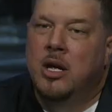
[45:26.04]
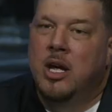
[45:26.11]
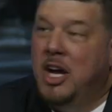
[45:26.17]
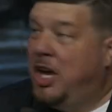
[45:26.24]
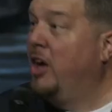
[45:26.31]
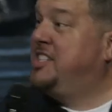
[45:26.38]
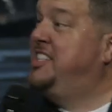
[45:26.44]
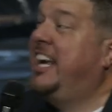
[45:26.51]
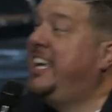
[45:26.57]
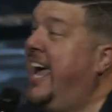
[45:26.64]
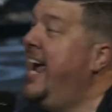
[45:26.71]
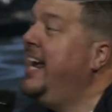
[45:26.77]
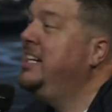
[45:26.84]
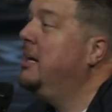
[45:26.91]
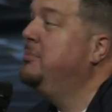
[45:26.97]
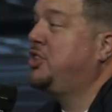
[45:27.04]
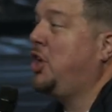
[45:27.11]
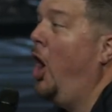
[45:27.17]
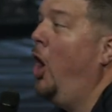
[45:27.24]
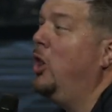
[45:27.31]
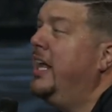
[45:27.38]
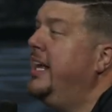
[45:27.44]
Because the kingdom's
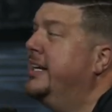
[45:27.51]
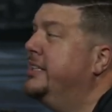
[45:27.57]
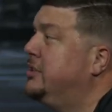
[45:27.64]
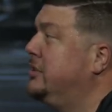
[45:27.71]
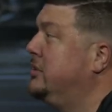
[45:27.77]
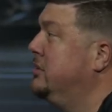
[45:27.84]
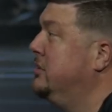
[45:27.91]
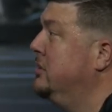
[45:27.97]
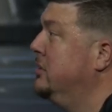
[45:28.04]
calling us.